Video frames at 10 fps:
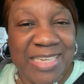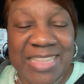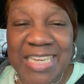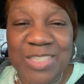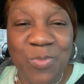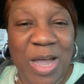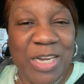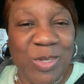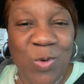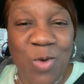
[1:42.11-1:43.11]
And that's why
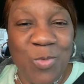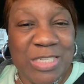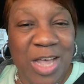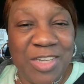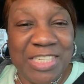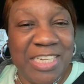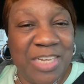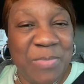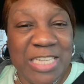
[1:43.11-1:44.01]
the Lord was unctioning in my